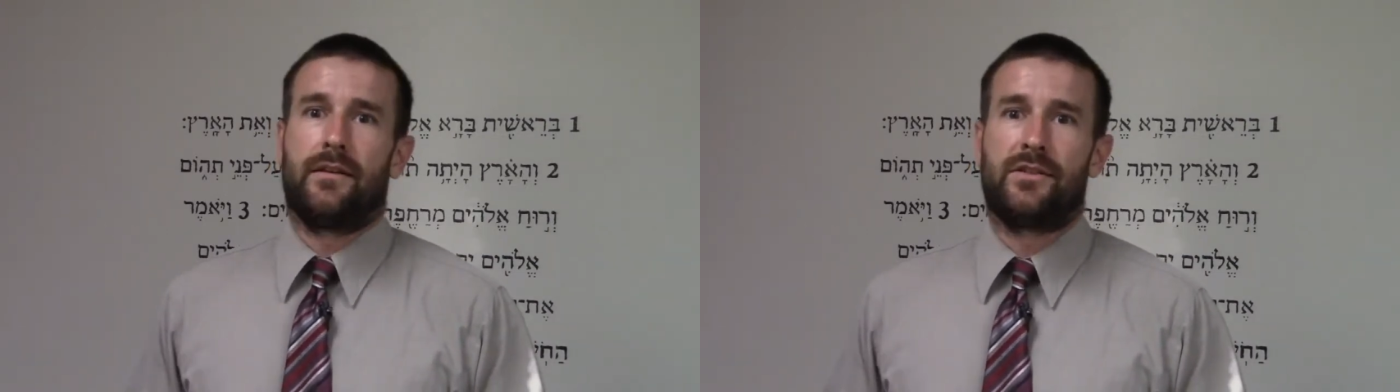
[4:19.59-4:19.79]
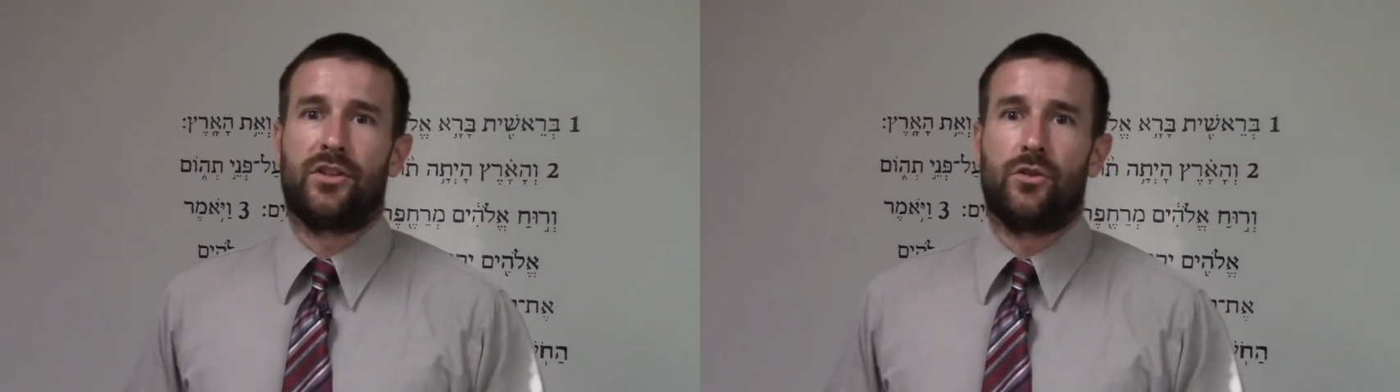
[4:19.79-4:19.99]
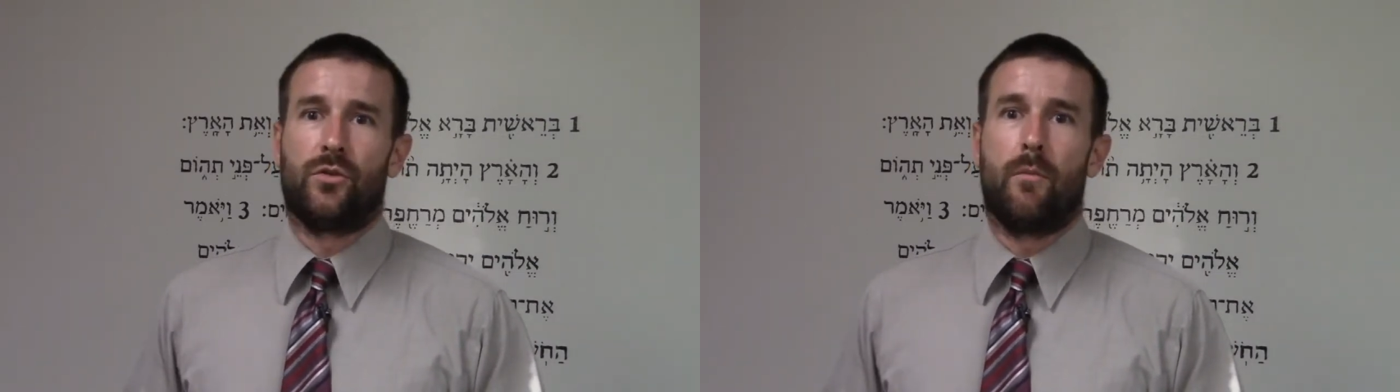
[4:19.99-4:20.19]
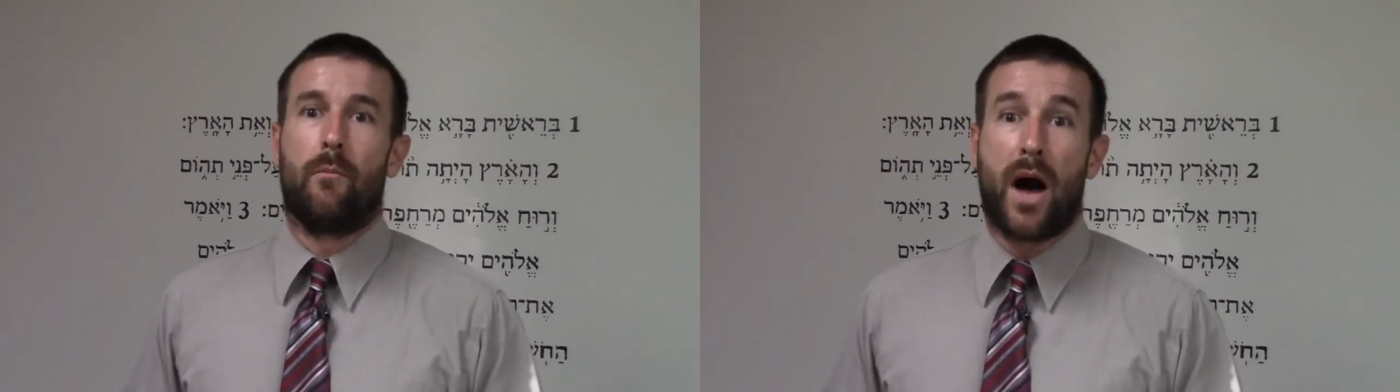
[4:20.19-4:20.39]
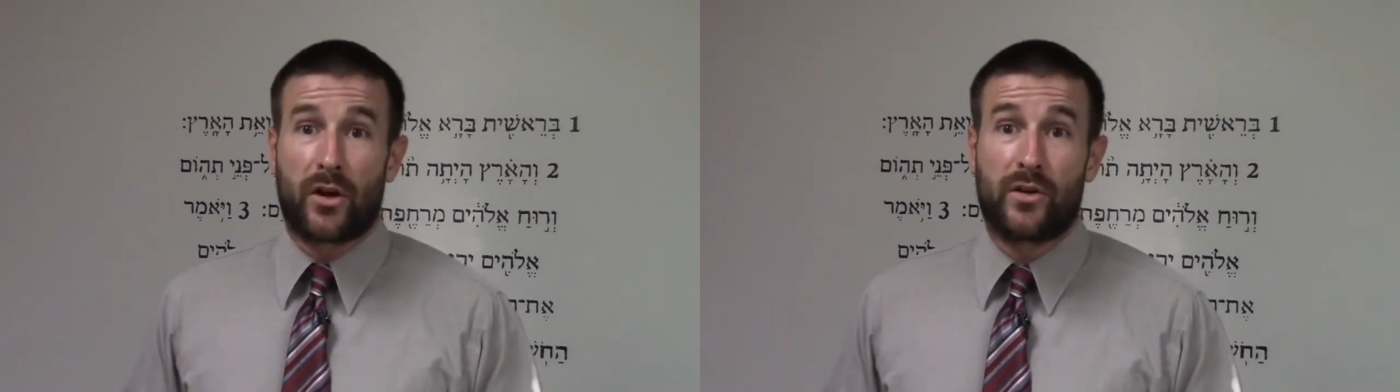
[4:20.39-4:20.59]
to
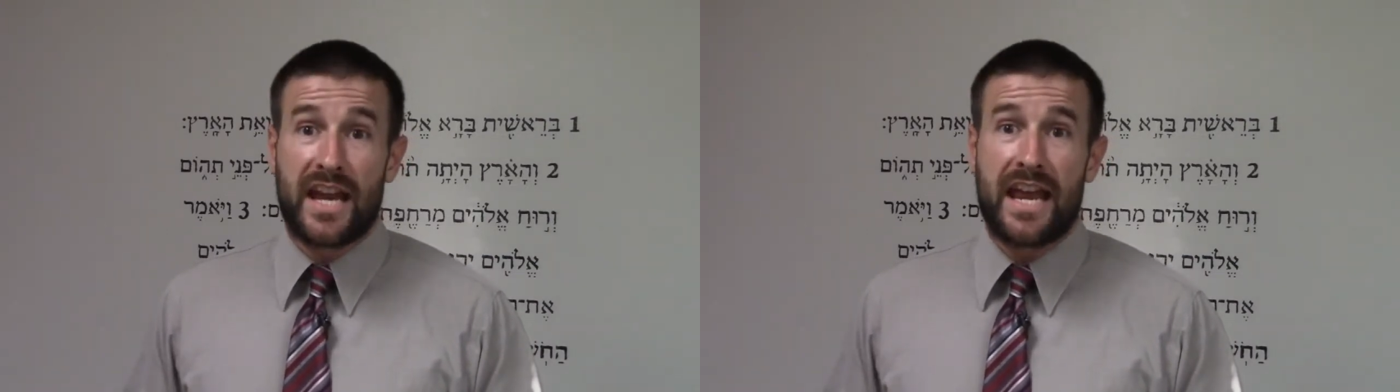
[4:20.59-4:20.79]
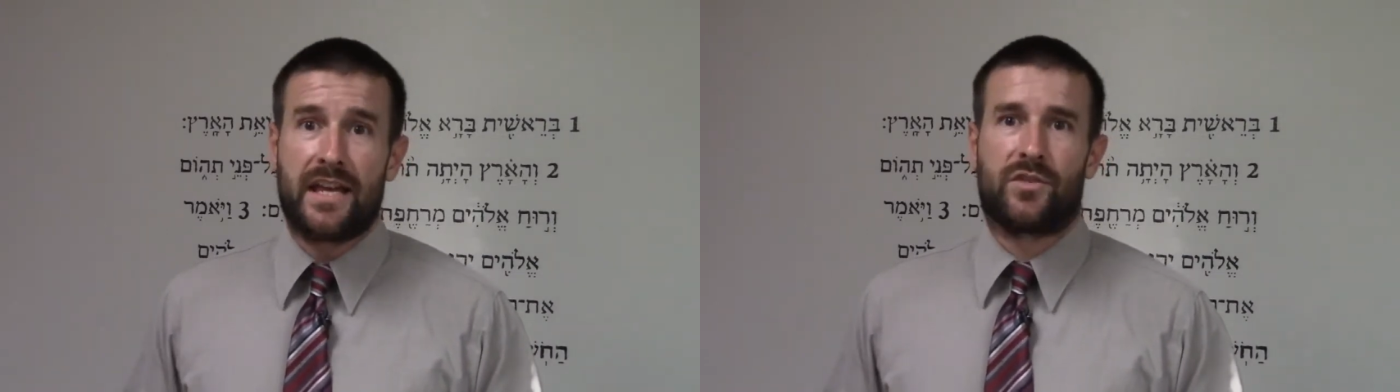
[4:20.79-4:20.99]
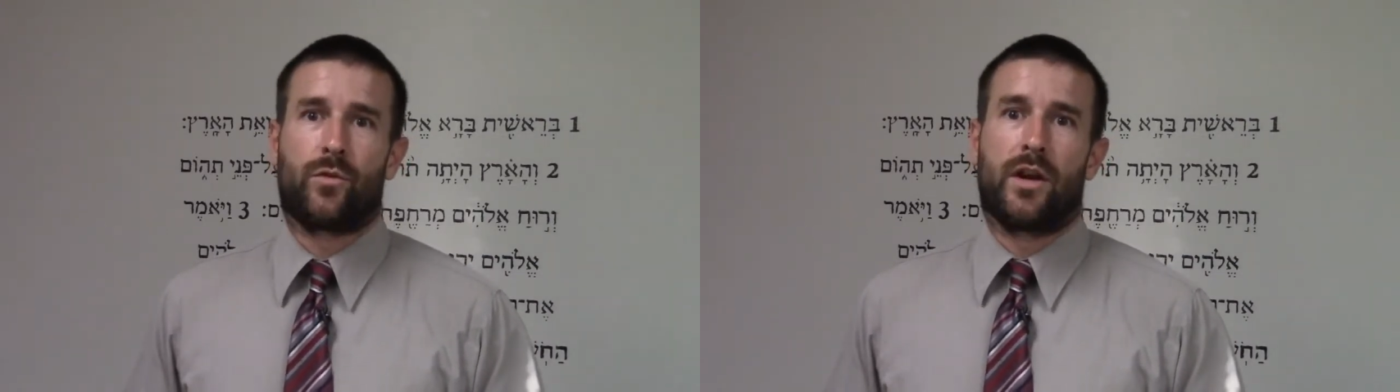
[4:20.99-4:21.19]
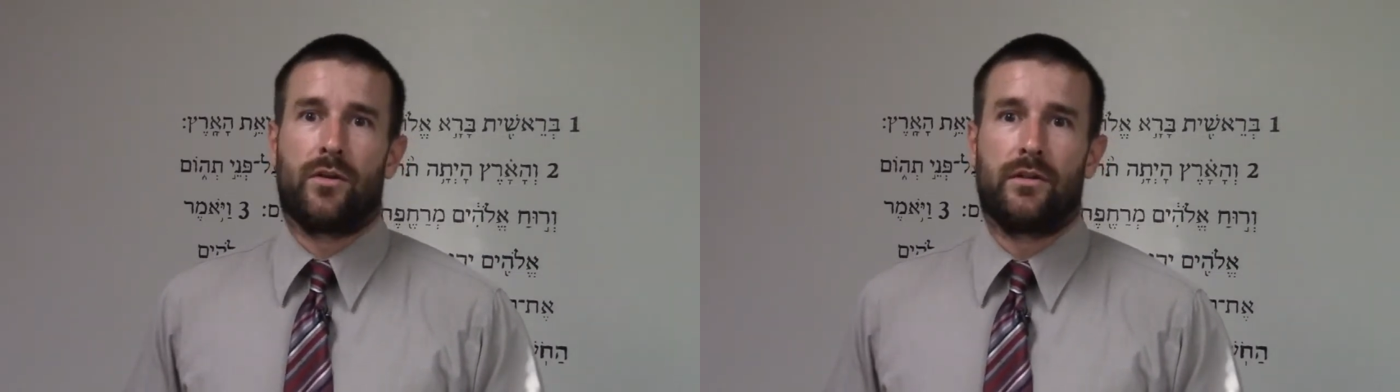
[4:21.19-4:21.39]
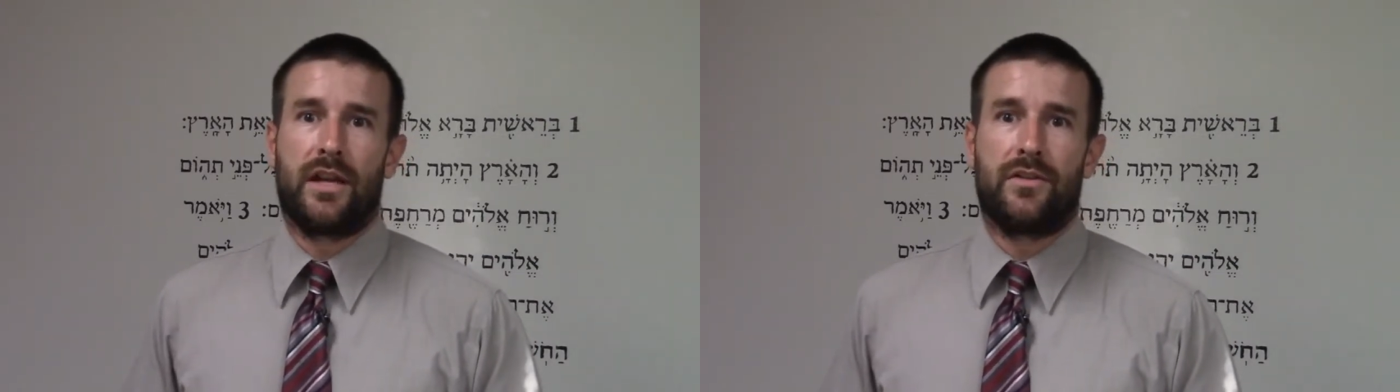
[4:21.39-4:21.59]
modern day Israel